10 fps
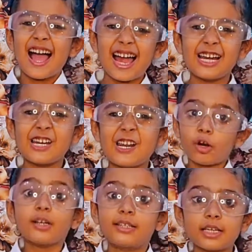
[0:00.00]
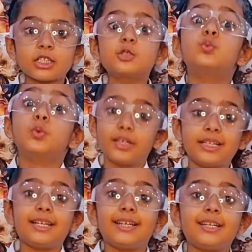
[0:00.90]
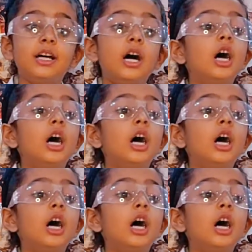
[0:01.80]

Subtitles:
And for this we need